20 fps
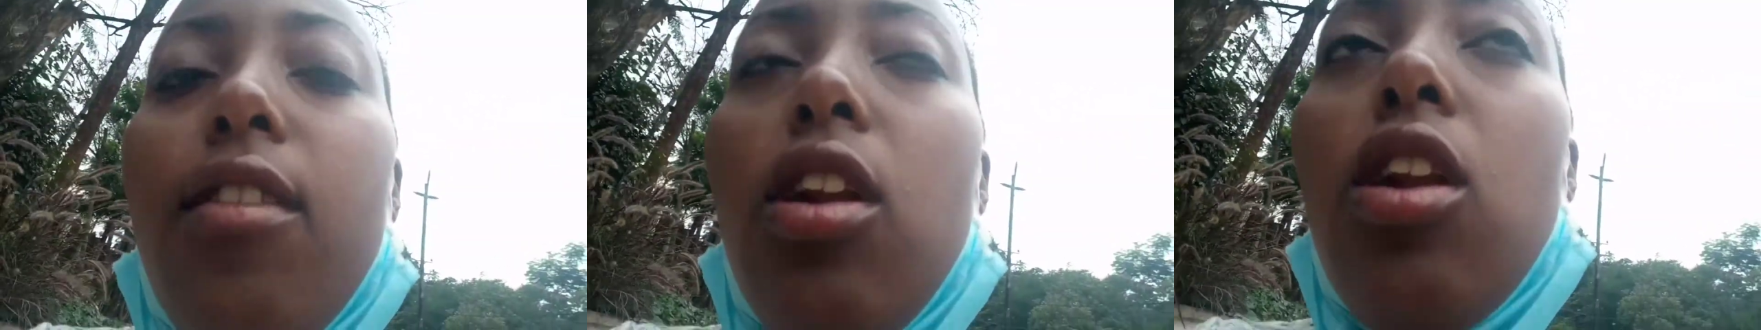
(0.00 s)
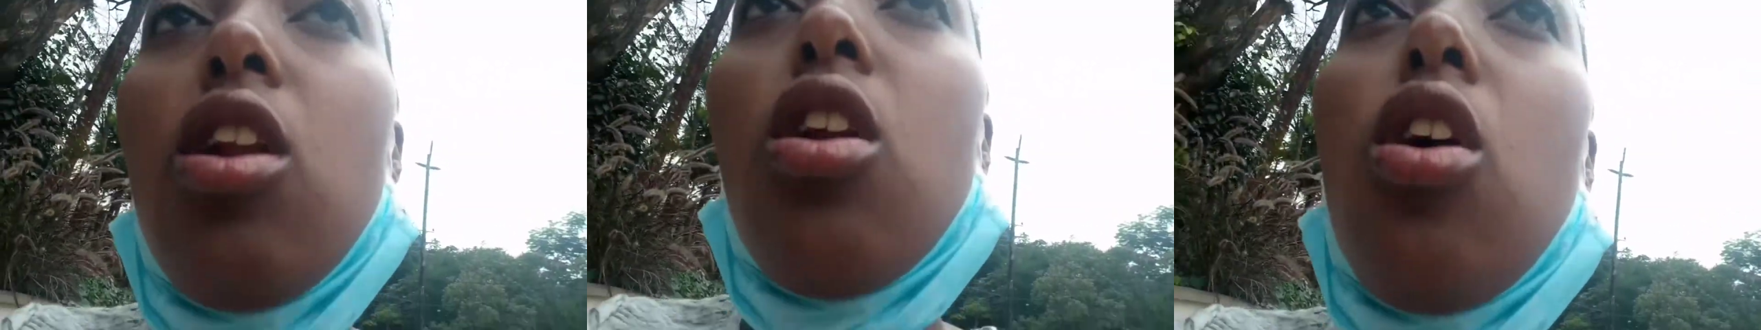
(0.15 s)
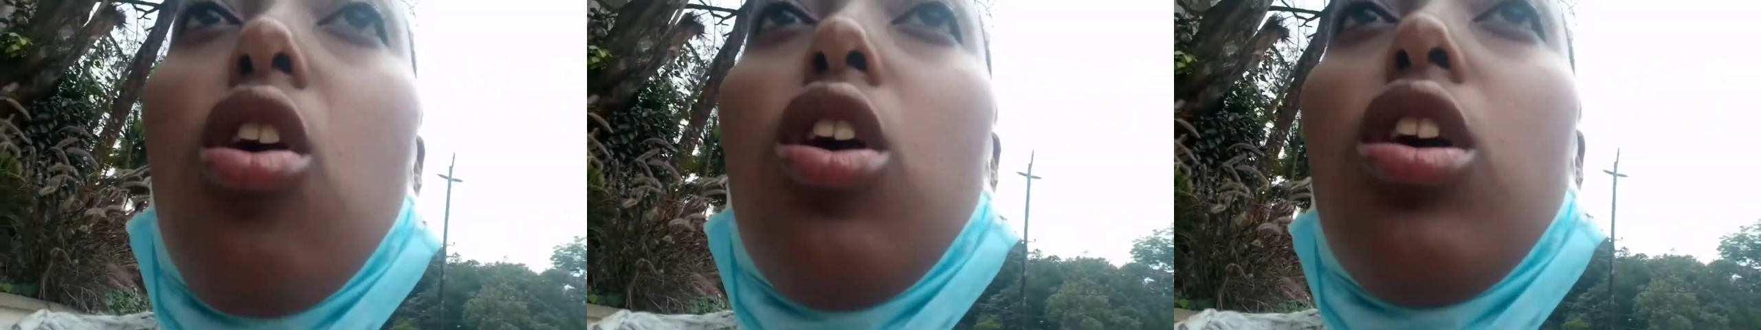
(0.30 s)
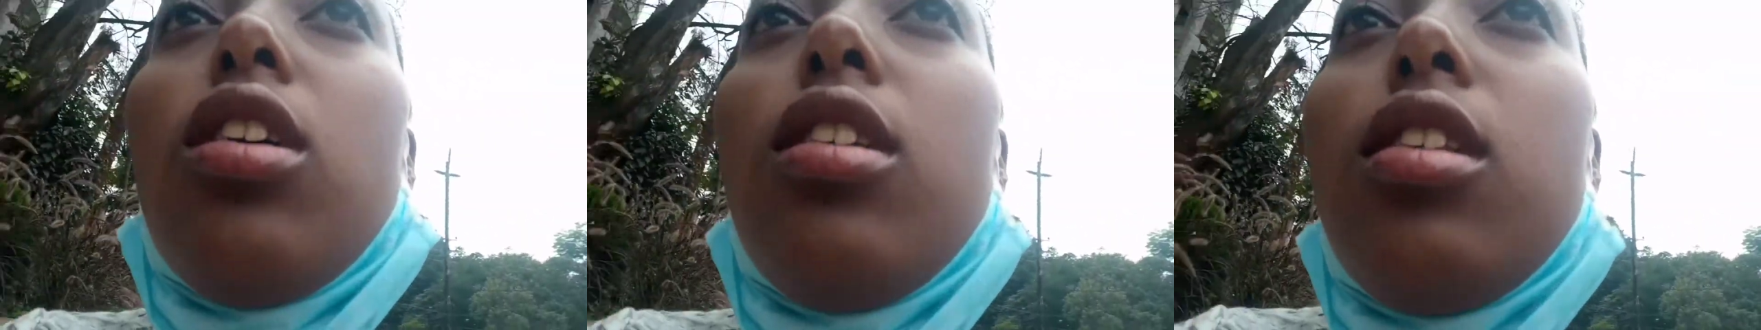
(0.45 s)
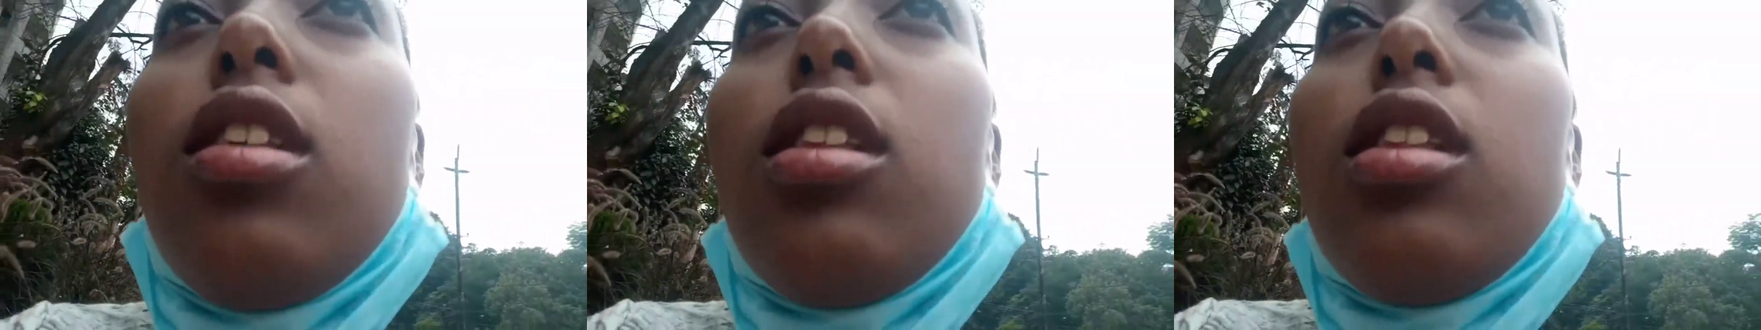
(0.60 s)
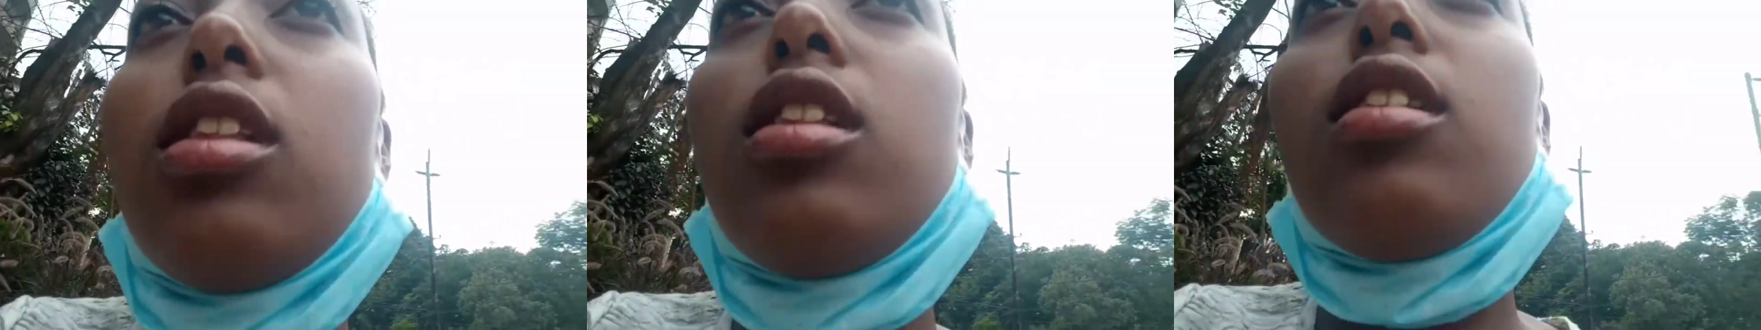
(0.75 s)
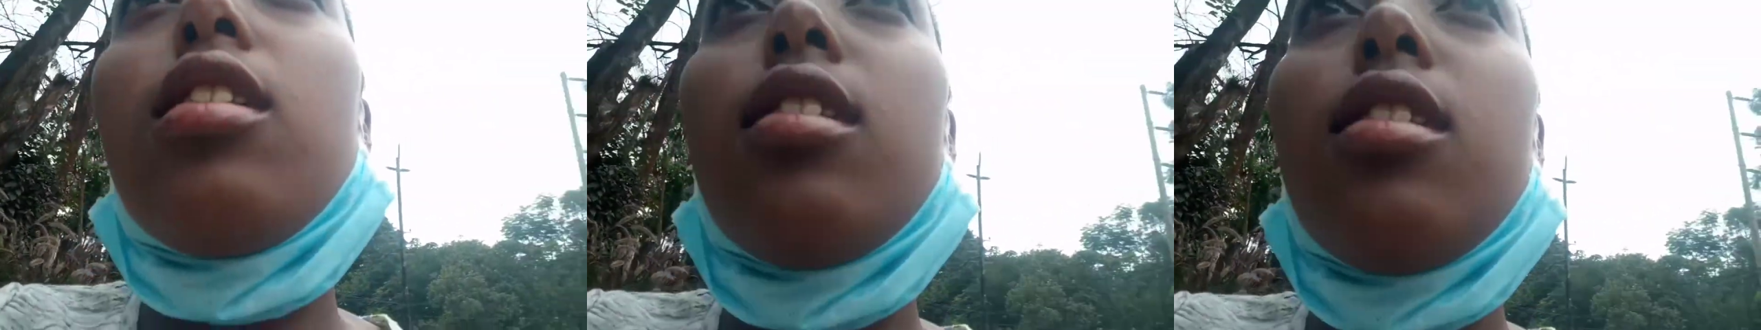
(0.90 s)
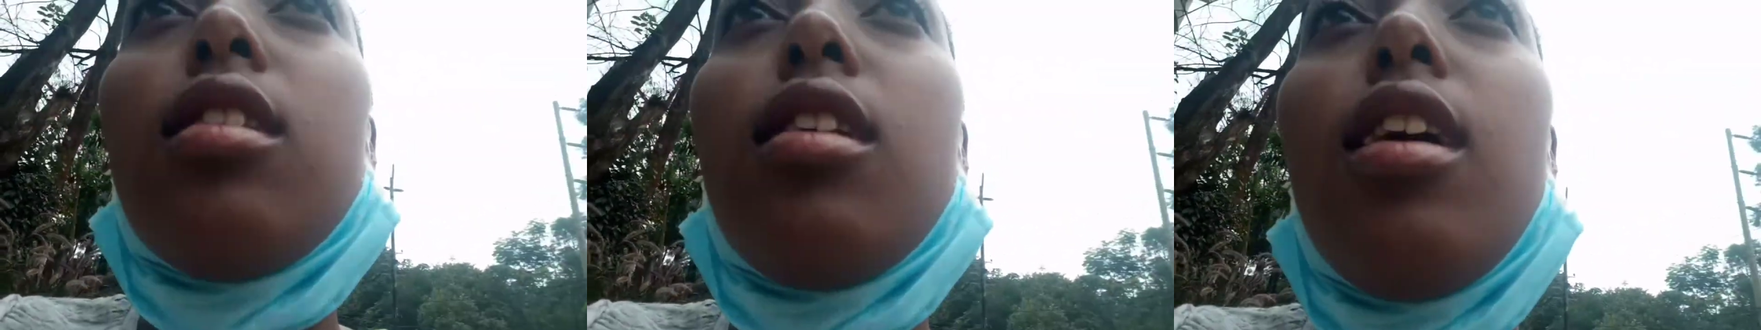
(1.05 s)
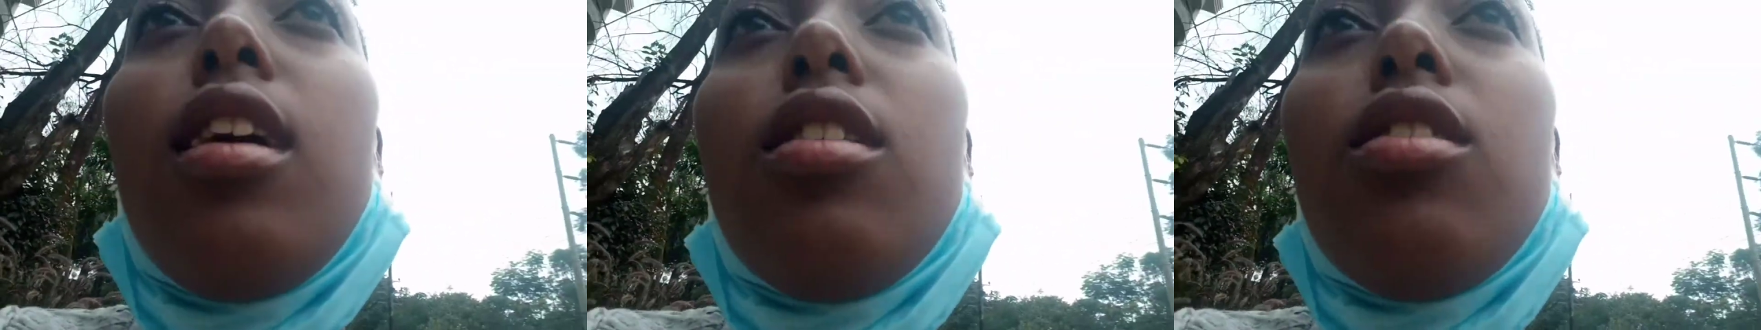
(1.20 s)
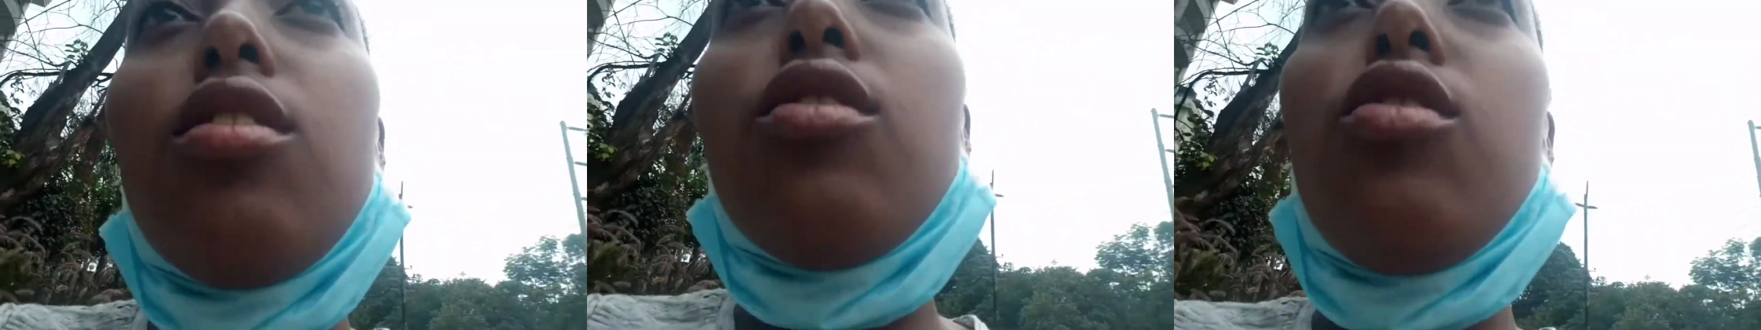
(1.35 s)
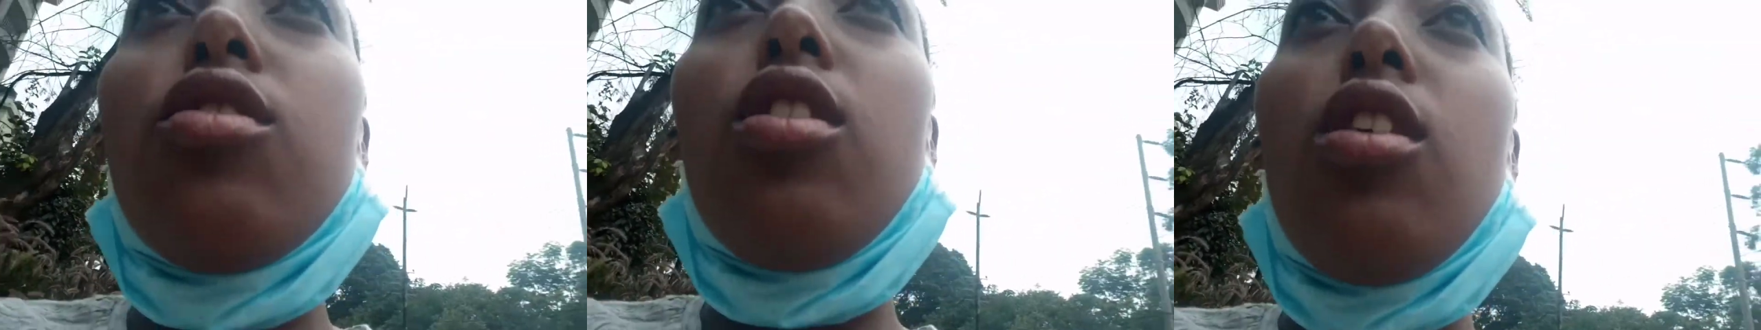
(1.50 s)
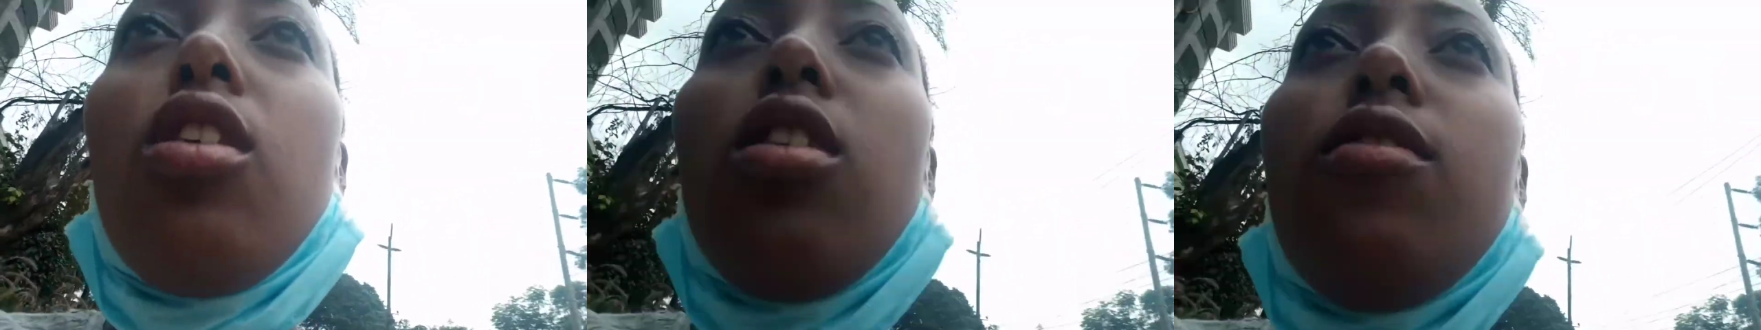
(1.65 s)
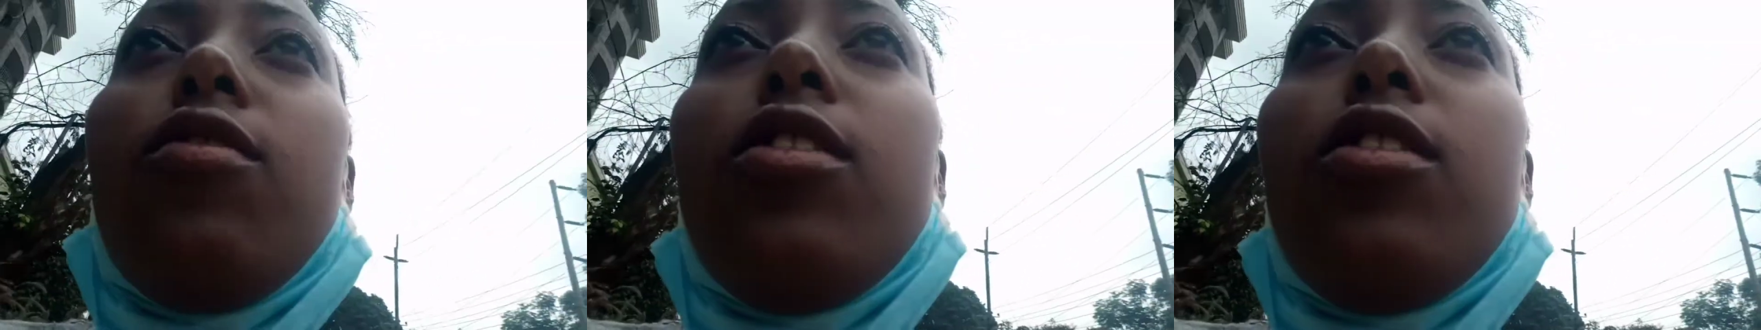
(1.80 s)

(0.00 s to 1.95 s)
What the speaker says: lost a total of